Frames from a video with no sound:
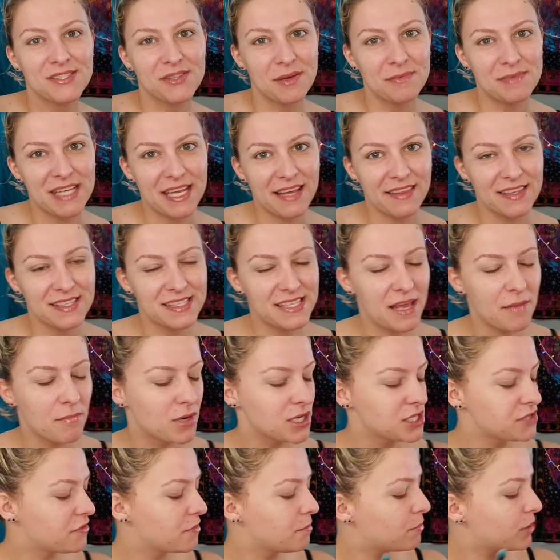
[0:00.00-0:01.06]
taking the same brush
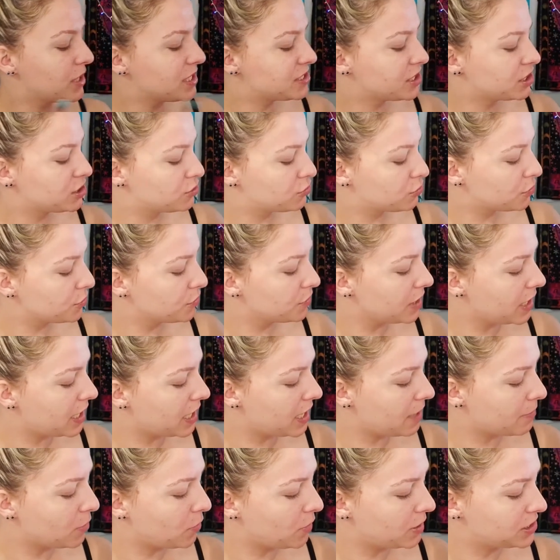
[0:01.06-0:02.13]
from Basic Fruit, and I'm
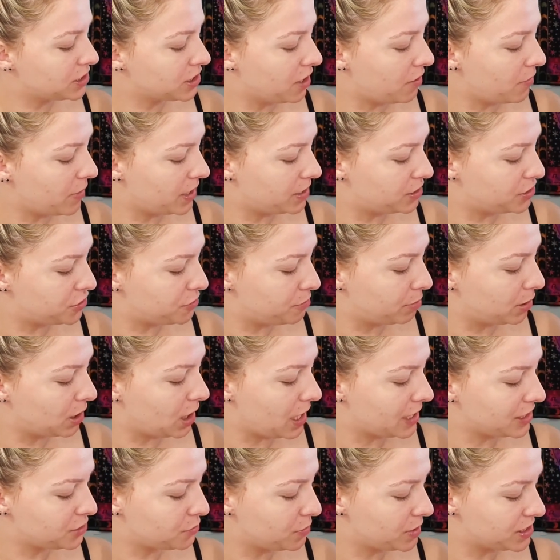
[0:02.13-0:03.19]
going to go into Plot
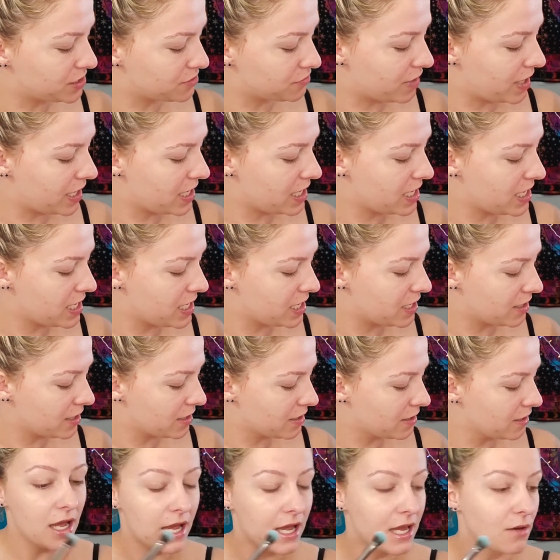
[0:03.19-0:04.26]
Twist right here,
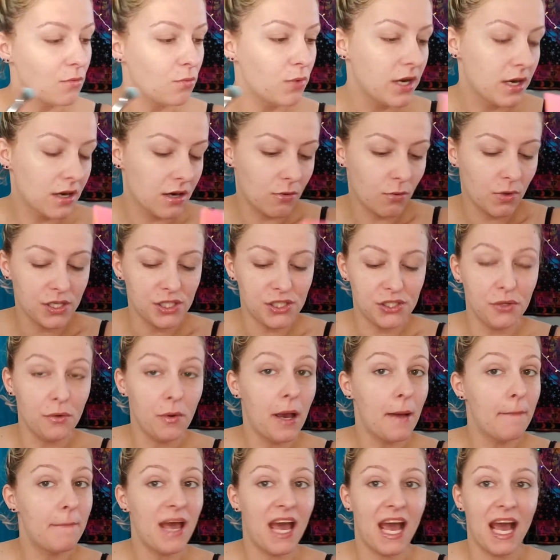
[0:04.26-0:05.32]
and we are going to
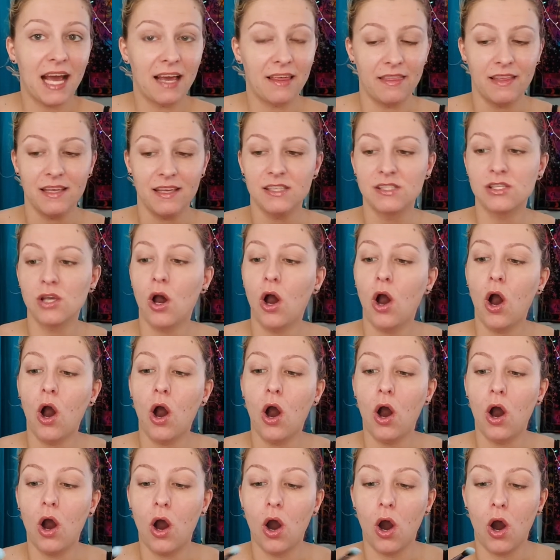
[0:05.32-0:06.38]
pack this
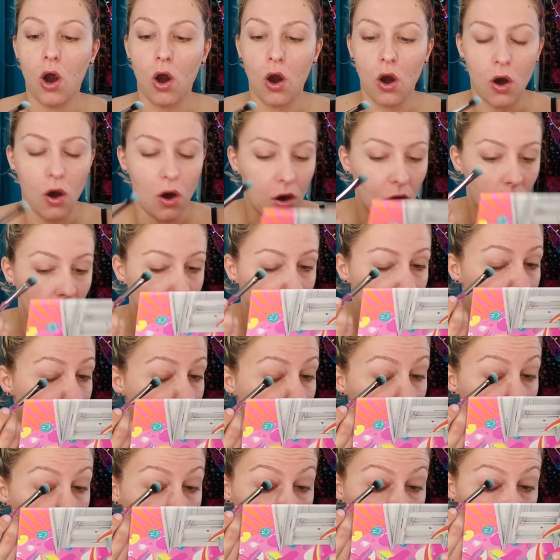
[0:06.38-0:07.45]
all
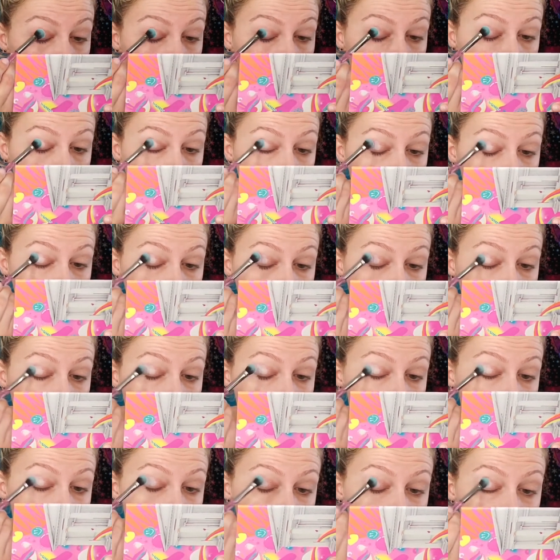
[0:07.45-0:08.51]
over
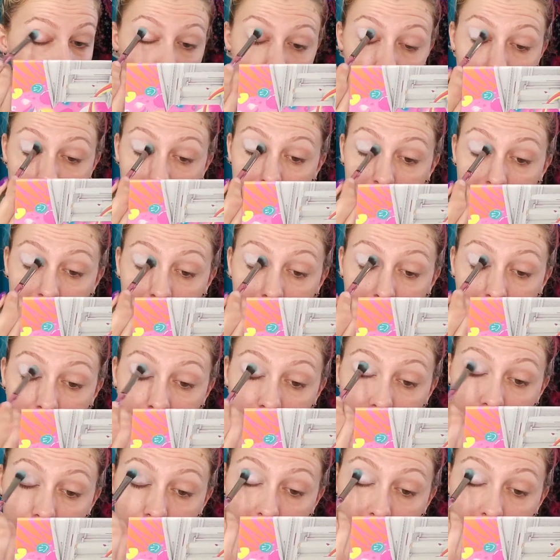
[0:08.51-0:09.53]
this lid.